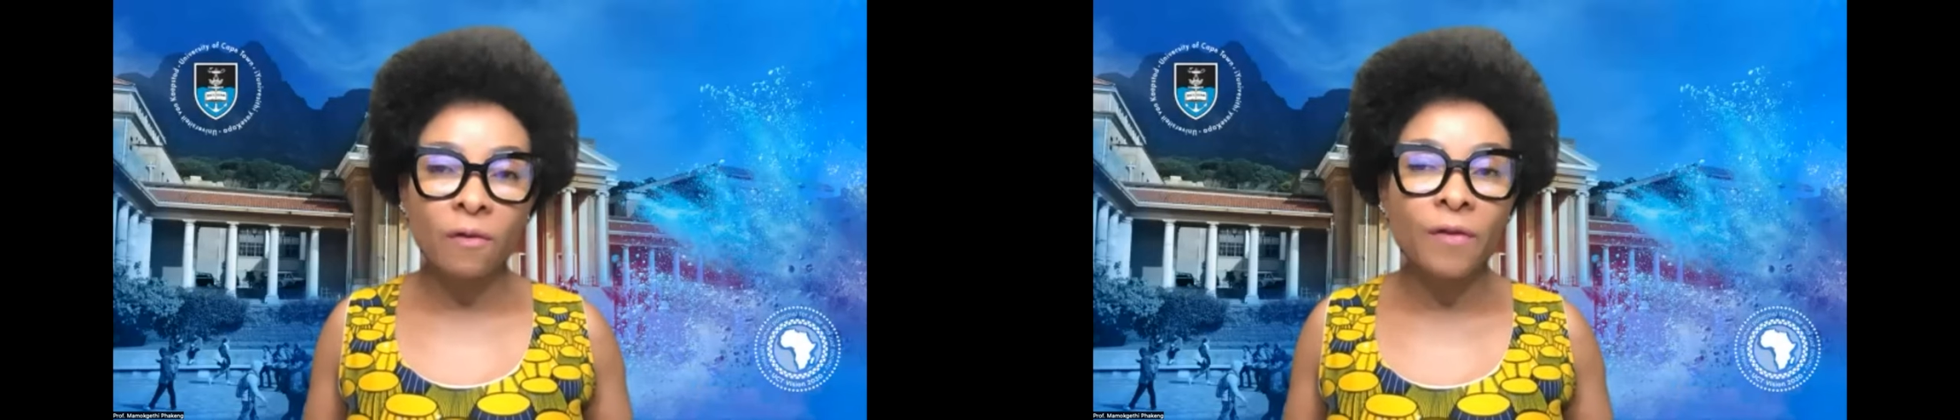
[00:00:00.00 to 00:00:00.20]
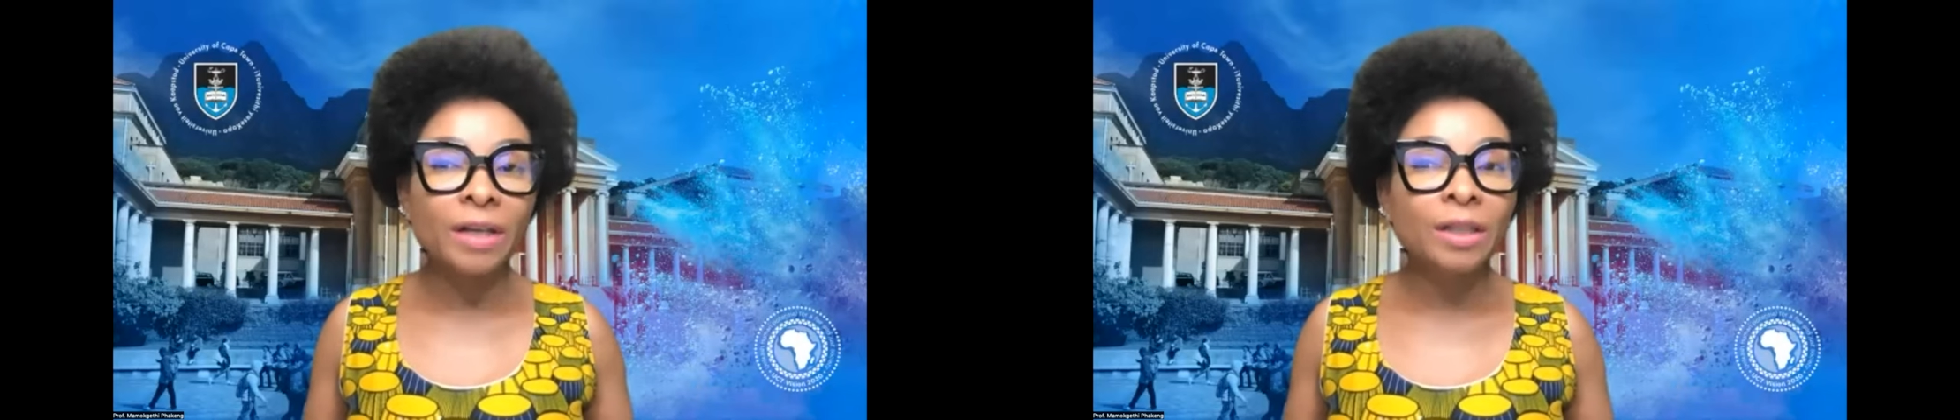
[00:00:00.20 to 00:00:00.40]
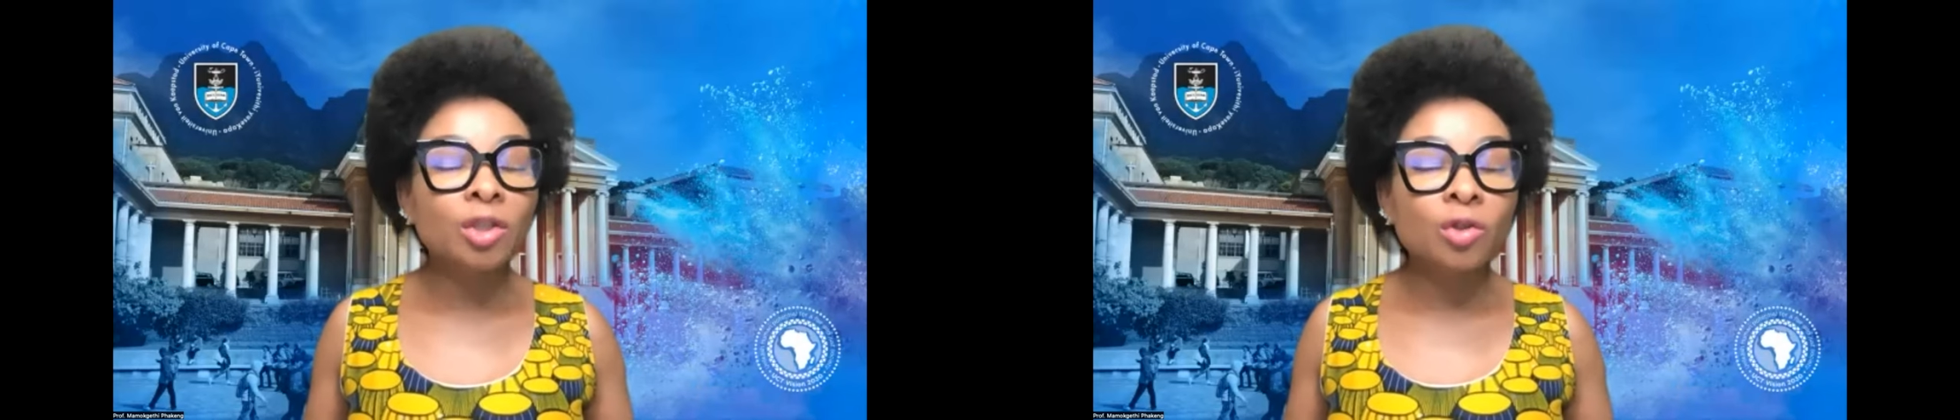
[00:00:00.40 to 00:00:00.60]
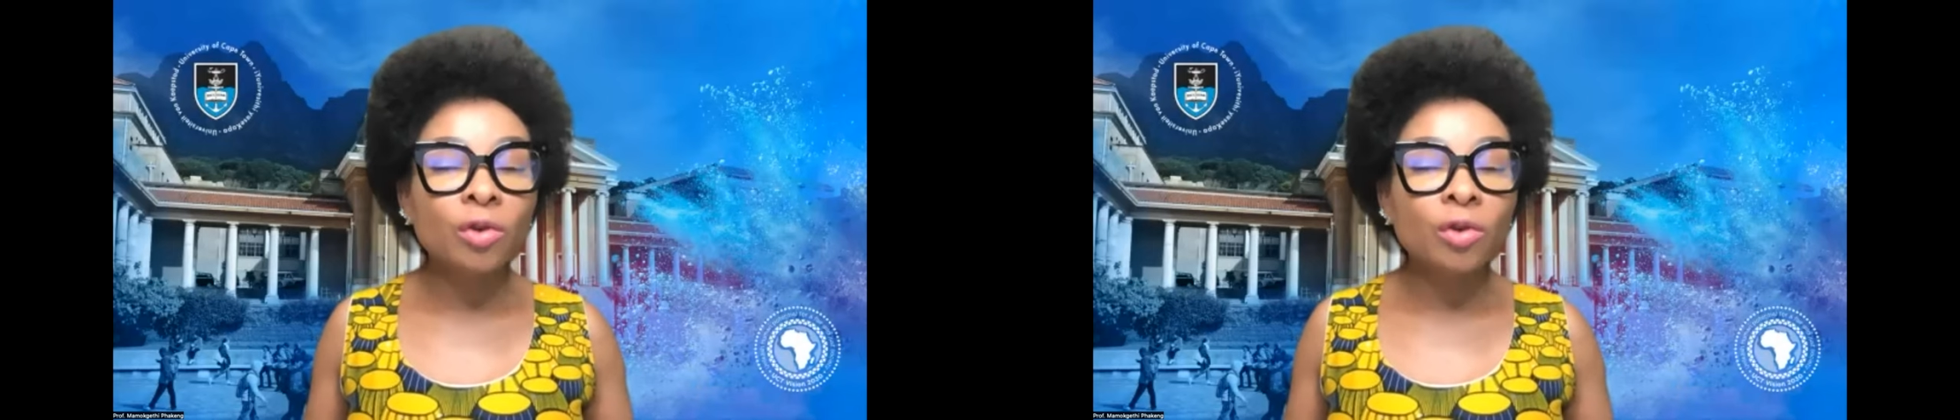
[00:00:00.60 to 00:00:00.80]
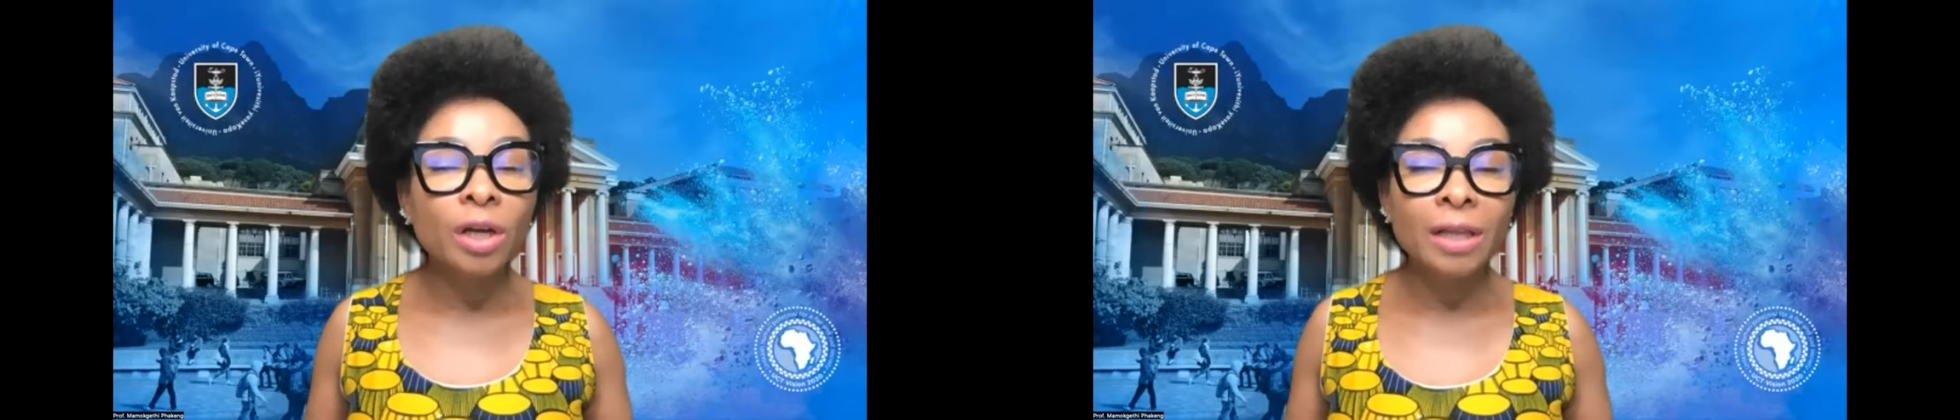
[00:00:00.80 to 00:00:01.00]
of our
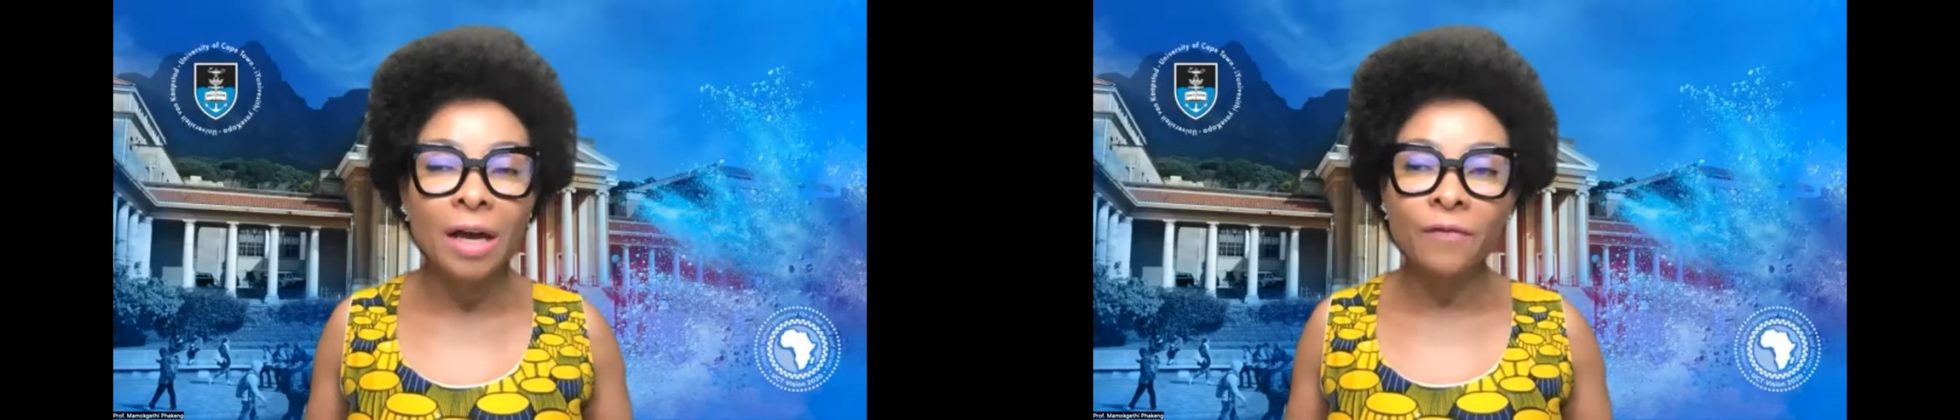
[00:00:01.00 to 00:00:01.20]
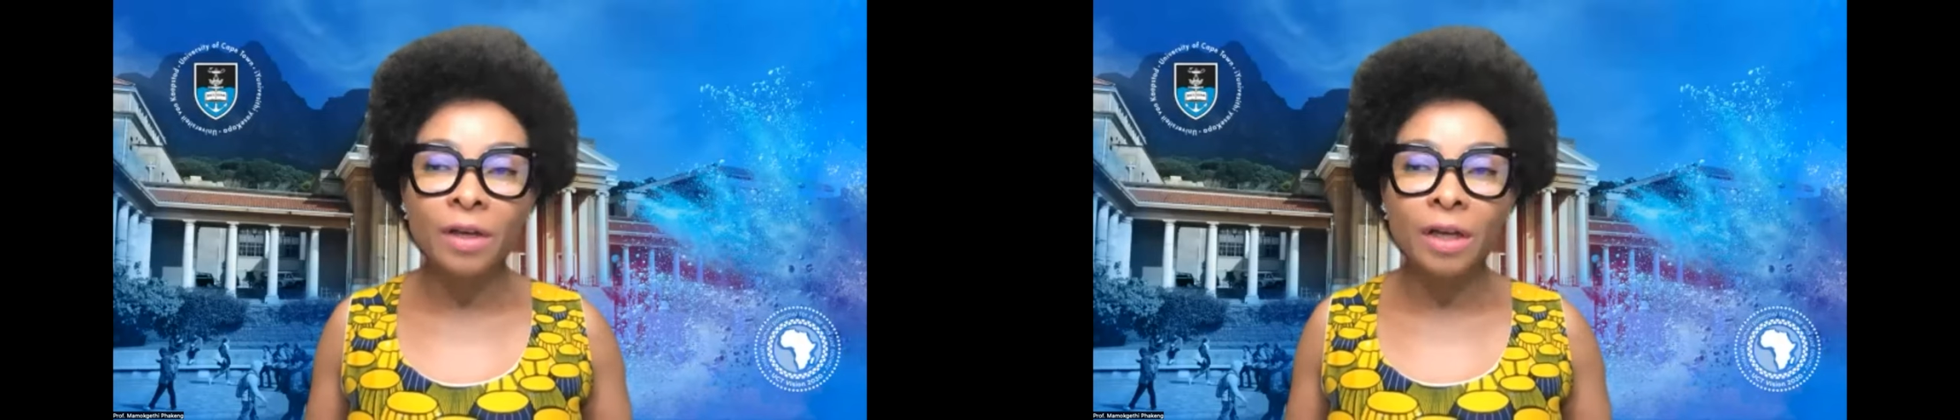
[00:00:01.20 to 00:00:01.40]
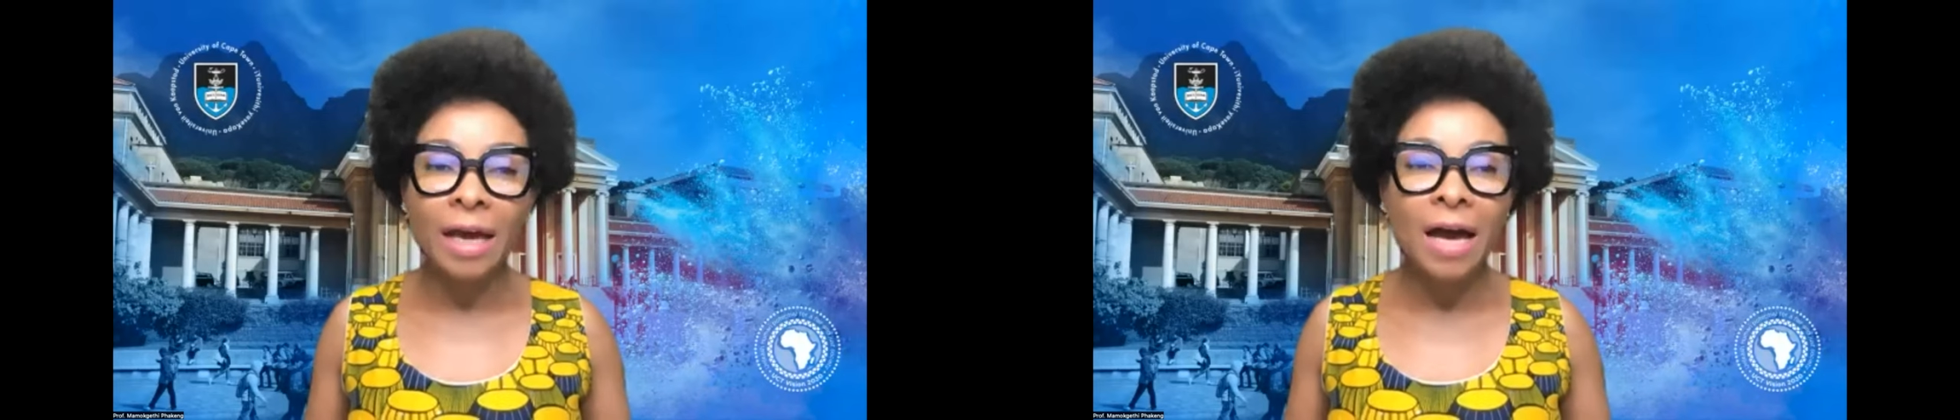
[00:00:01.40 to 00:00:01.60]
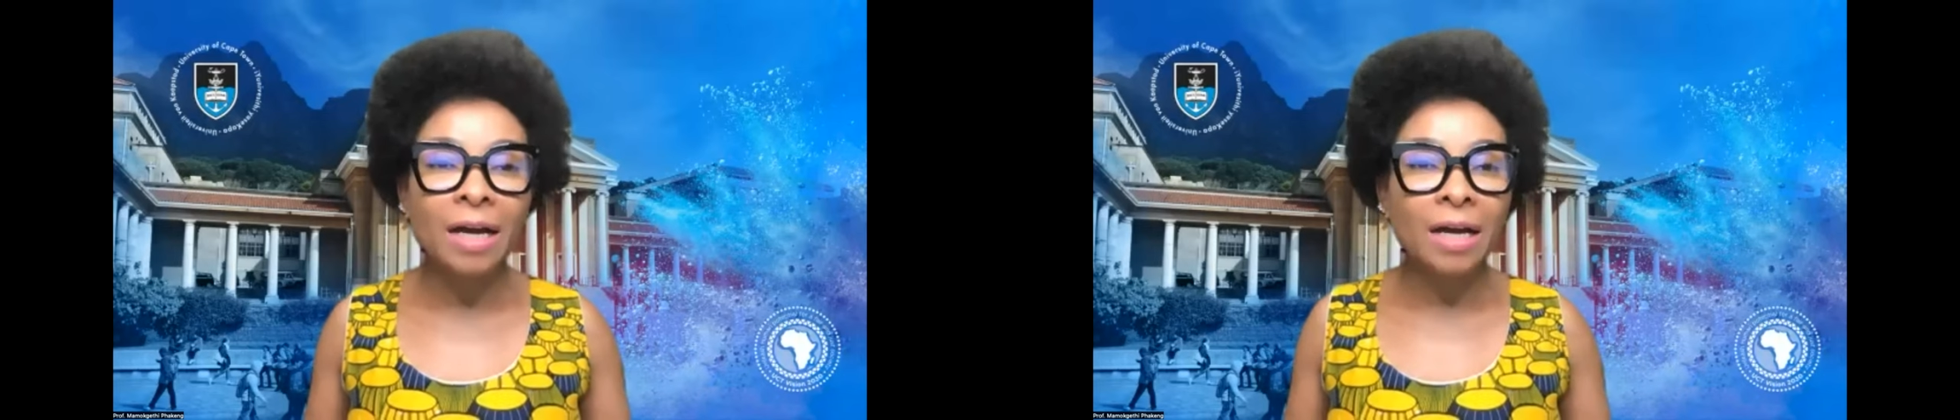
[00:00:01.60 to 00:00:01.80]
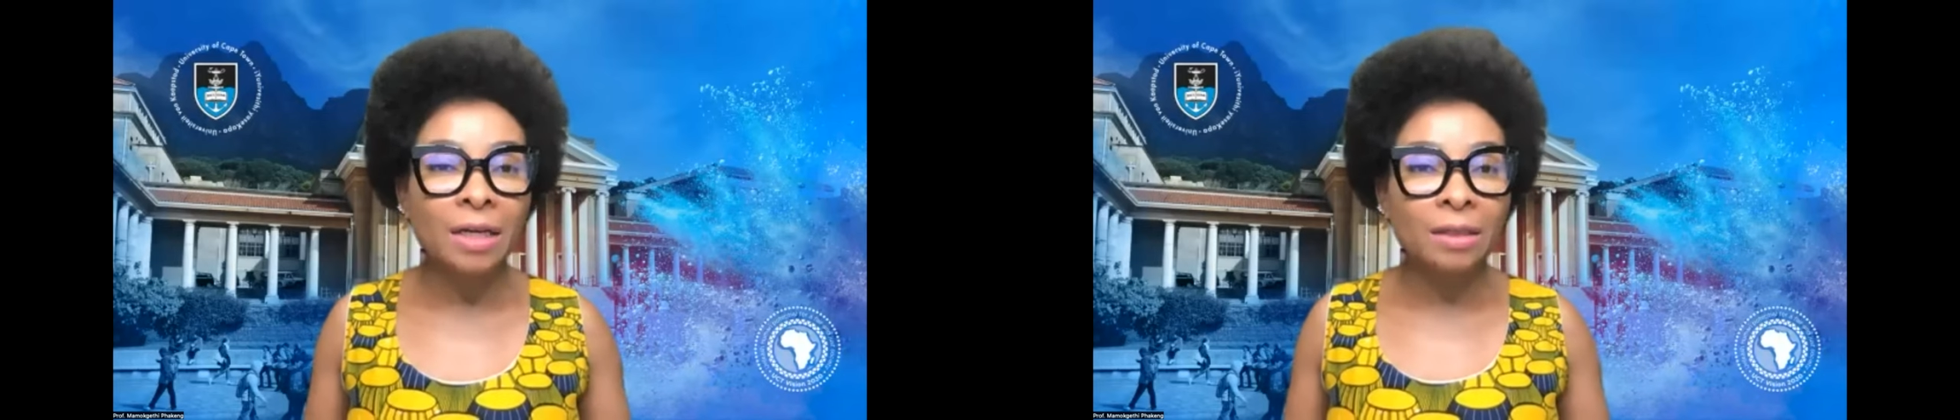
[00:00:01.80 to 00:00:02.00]
historical African
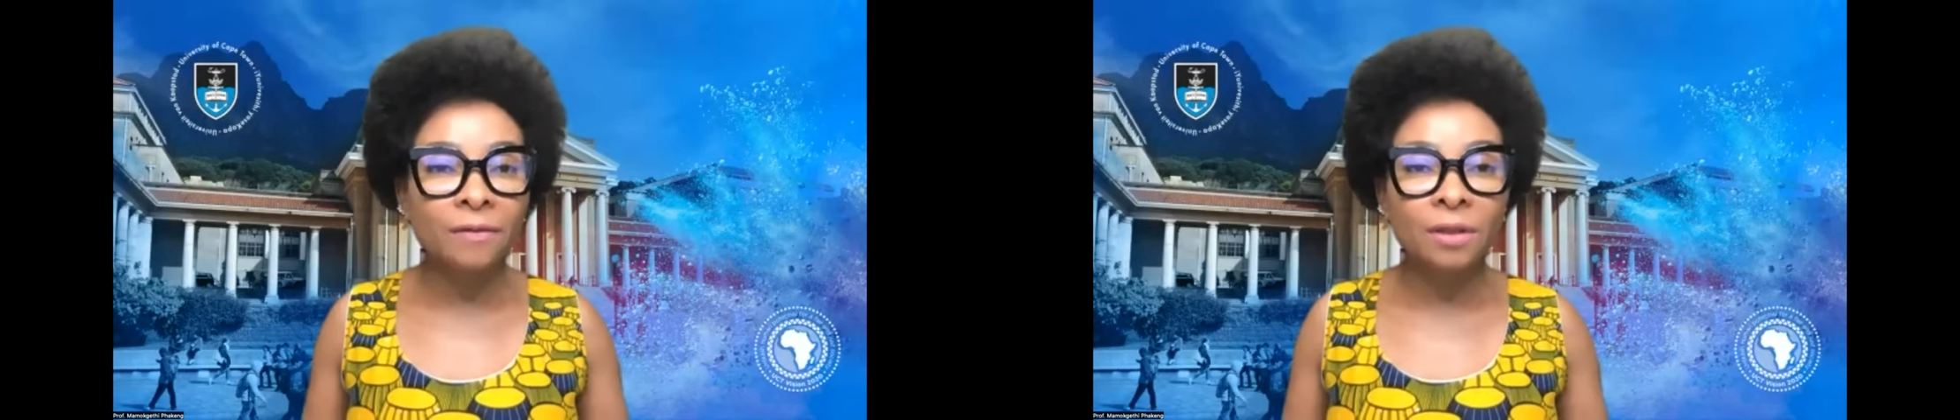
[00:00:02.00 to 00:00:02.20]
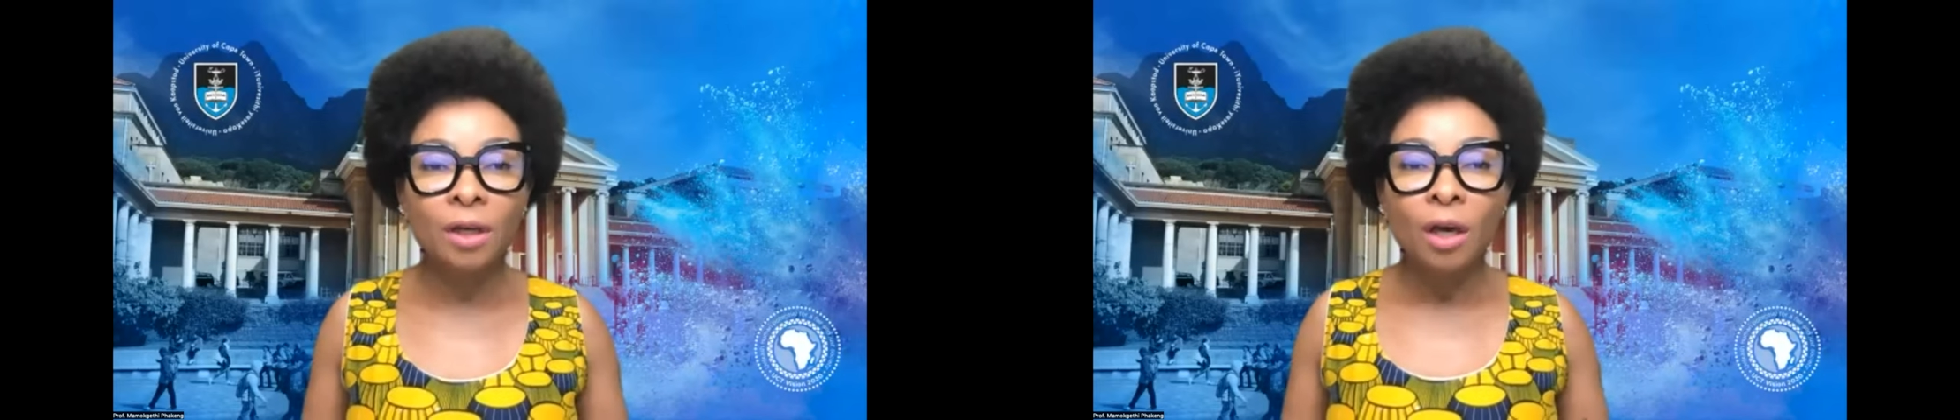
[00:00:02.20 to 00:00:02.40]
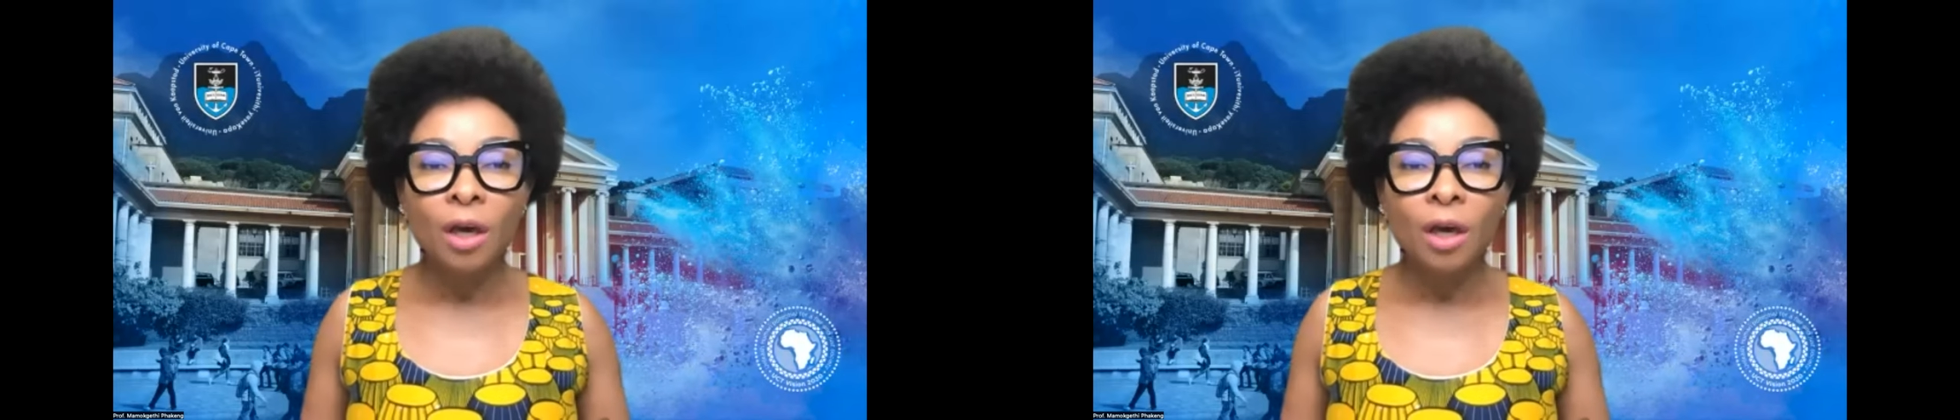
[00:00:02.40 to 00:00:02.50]
archives